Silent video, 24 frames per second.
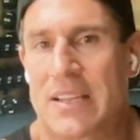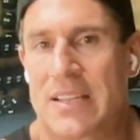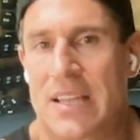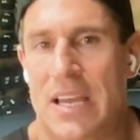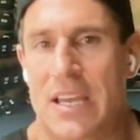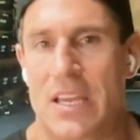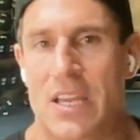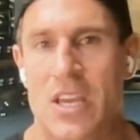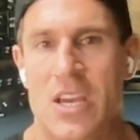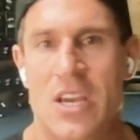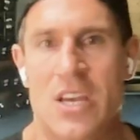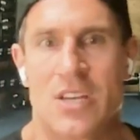
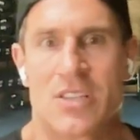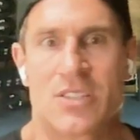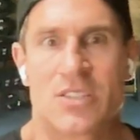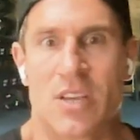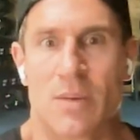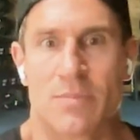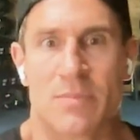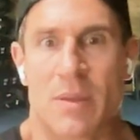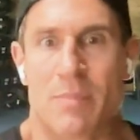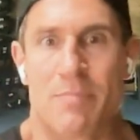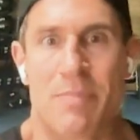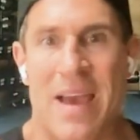Like,
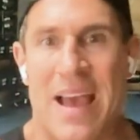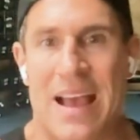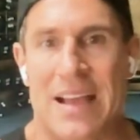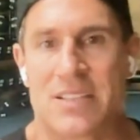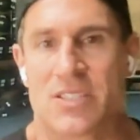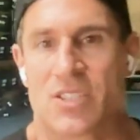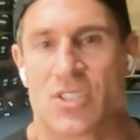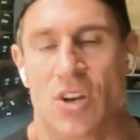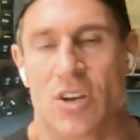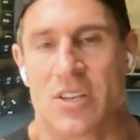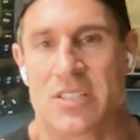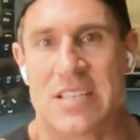something bad
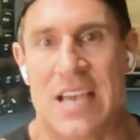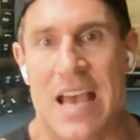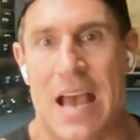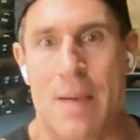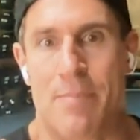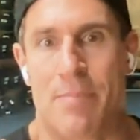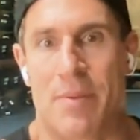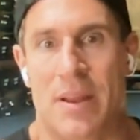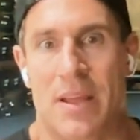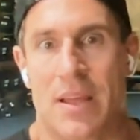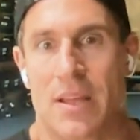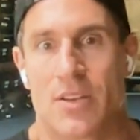starts
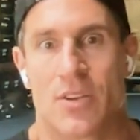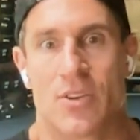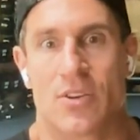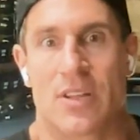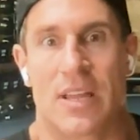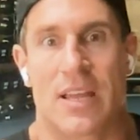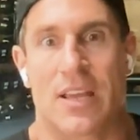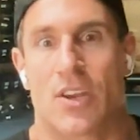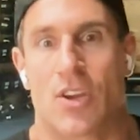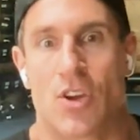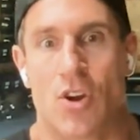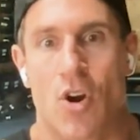happening and you're
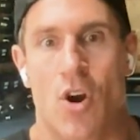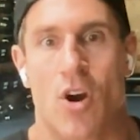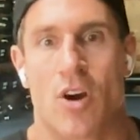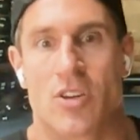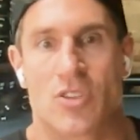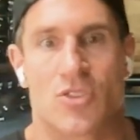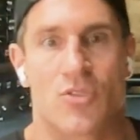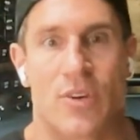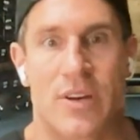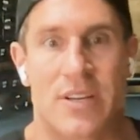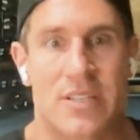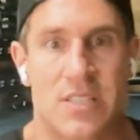like, your
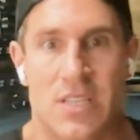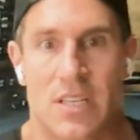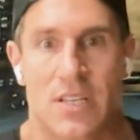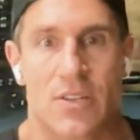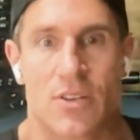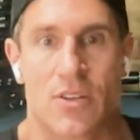heart's racing.